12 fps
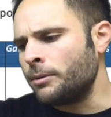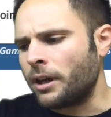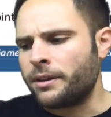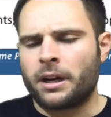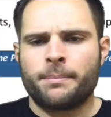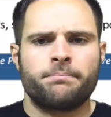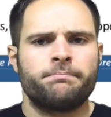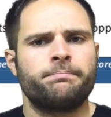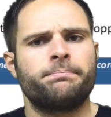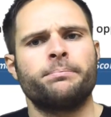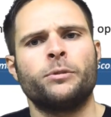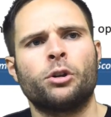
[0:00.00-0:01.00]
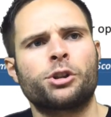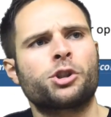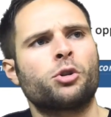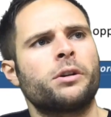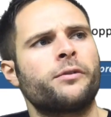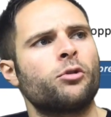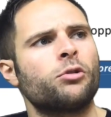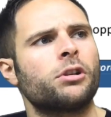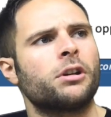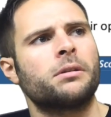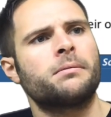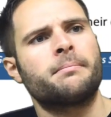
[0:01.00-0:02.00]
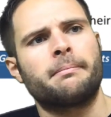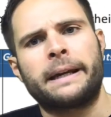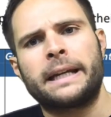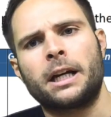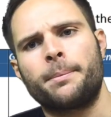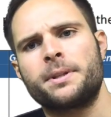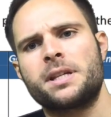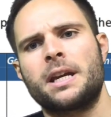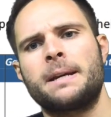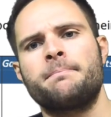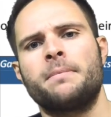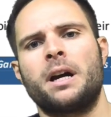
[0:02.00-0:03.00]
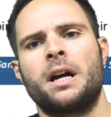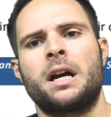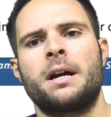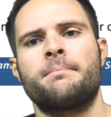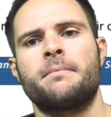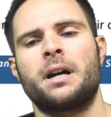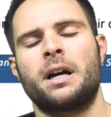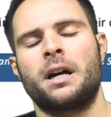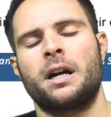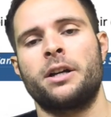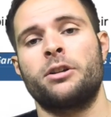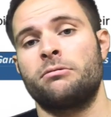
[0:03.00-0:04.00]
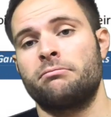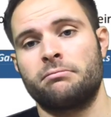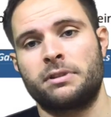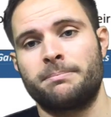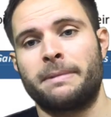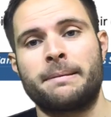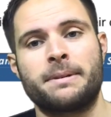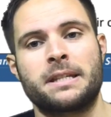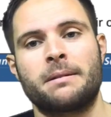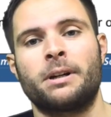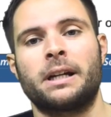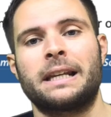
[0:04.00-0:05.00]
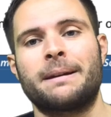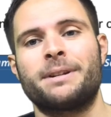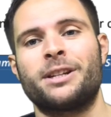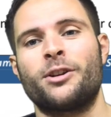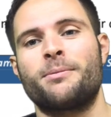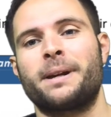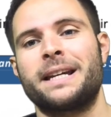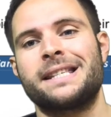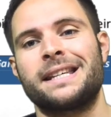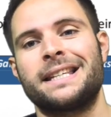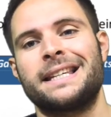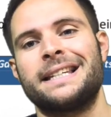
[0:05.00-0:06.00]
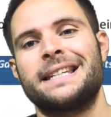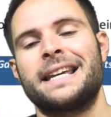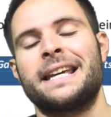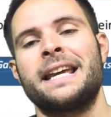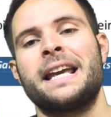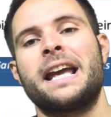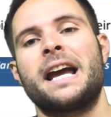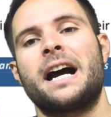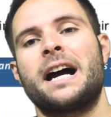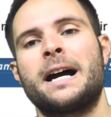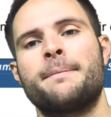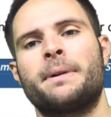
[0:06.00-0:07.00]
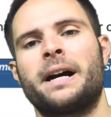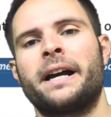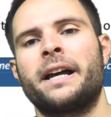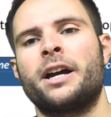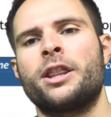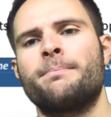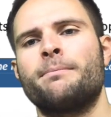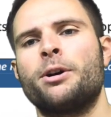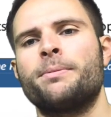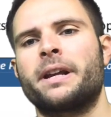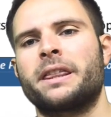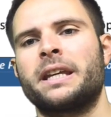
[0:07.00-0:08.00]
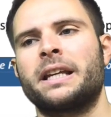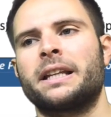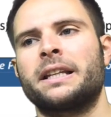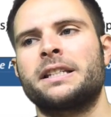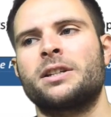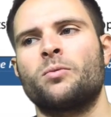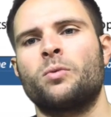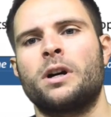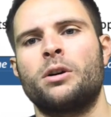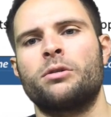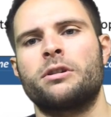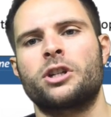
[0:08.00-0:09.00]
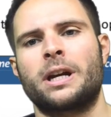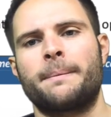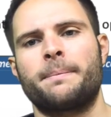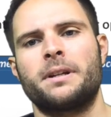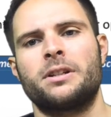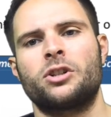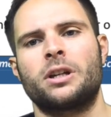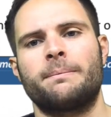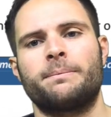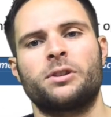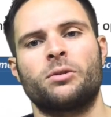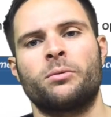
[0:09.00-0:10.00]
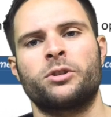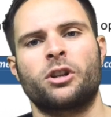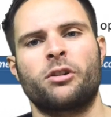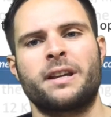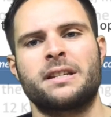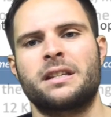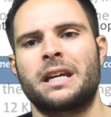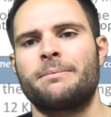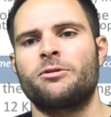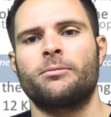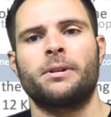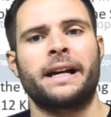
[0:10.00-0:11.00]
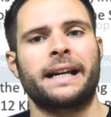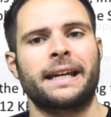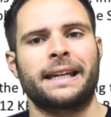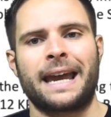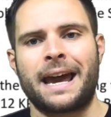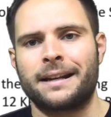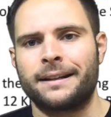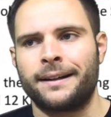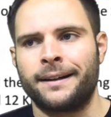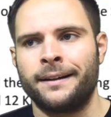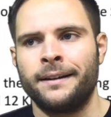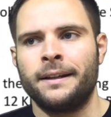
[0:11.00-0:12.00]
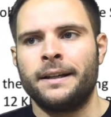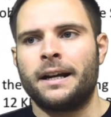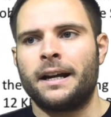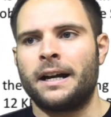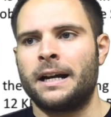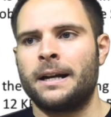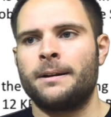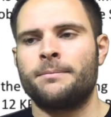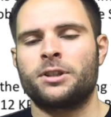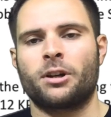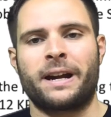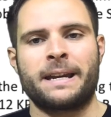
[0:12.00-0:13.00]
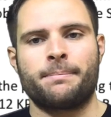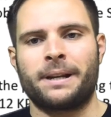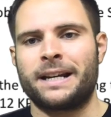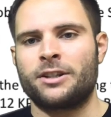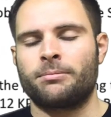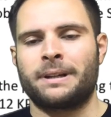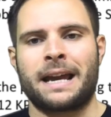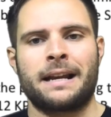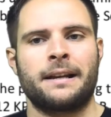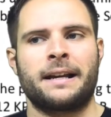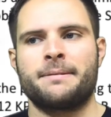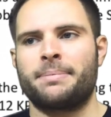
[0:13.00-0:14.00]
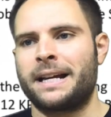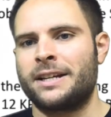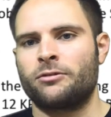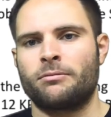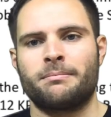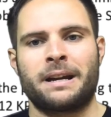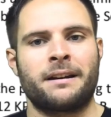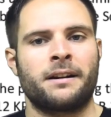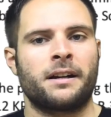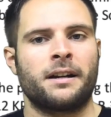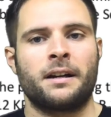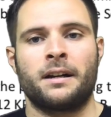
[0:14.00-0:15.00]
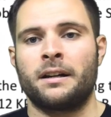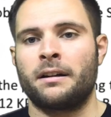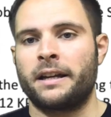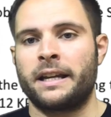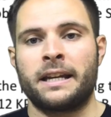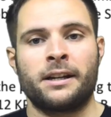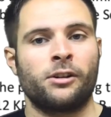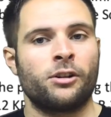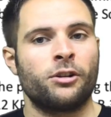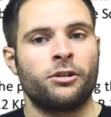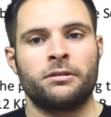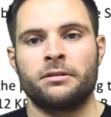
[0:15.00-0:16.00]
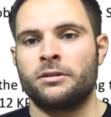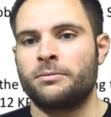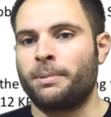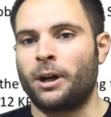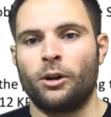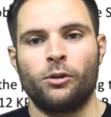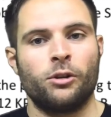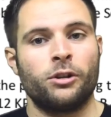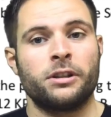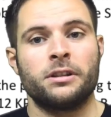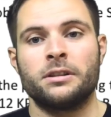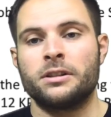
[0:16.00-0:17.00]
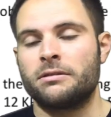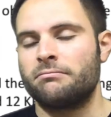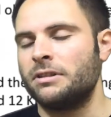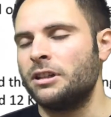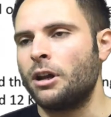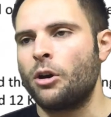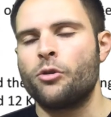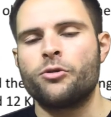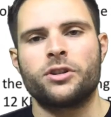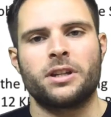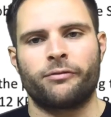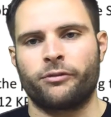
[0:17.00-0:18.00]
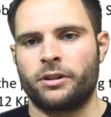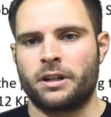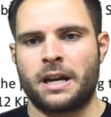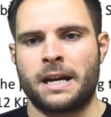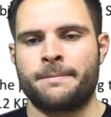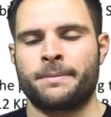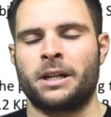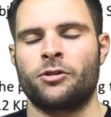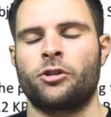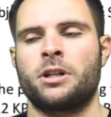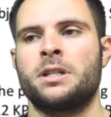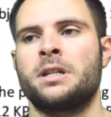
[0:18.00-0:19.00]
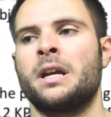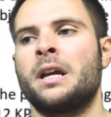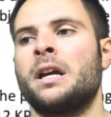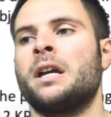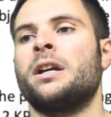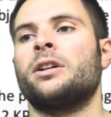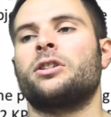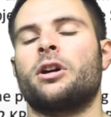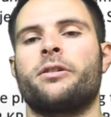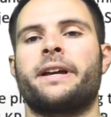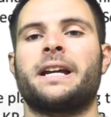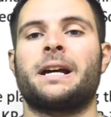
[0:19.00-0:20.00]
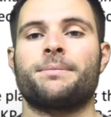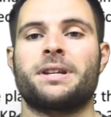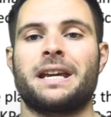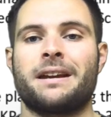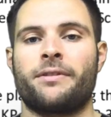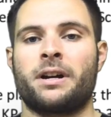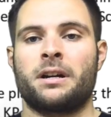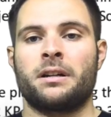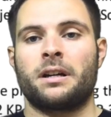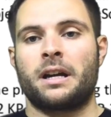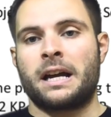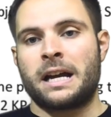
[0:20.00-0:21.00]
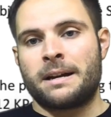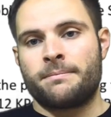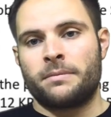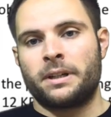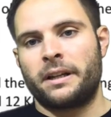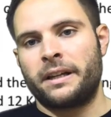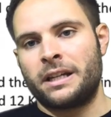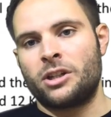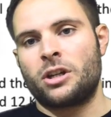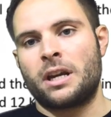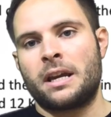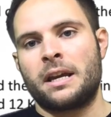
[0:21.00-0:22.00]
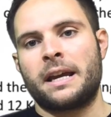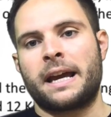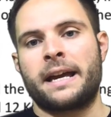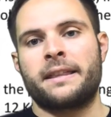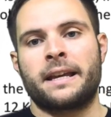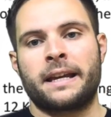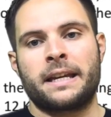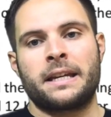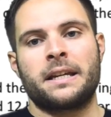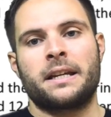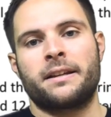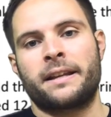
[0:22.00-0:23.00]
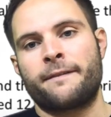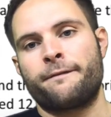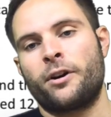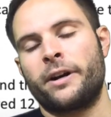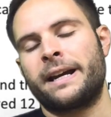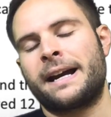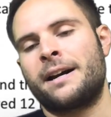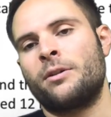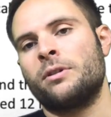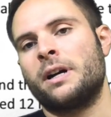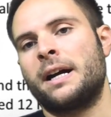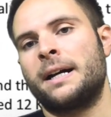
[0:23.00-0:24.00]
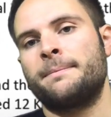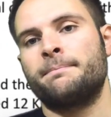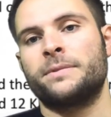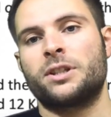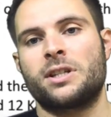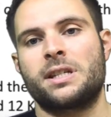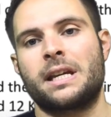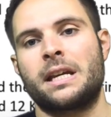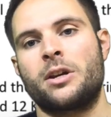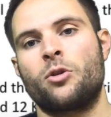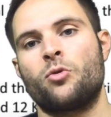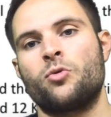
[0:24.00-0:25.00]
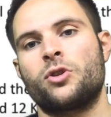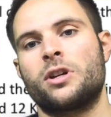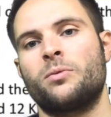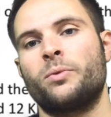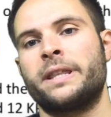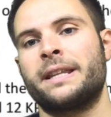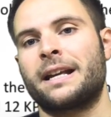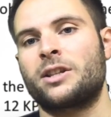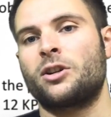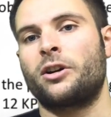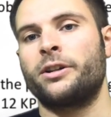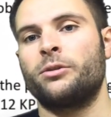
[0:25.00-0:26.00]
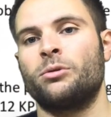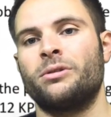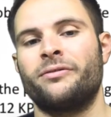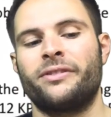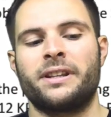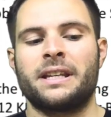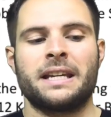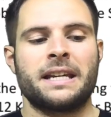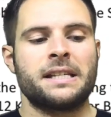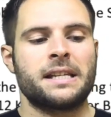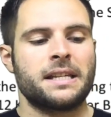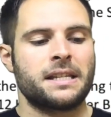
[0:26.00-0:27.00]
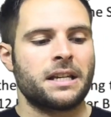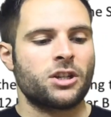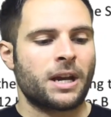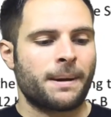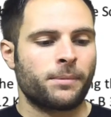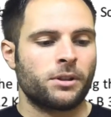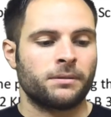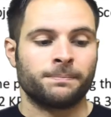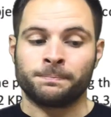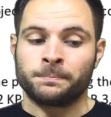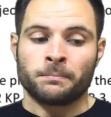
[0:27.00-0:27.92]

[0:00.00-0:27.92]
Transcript: I'm not sure if you can make up a team. So maybe someone could let me know that plays the ETC. At the moment, I think it's a world championship. So there's teams from like Canada. So 8 players from Canada, 8 players from America, England, Poland, loads of different countries. So they come together each year and they fight it out to see who's going to win that title of the ETC champion.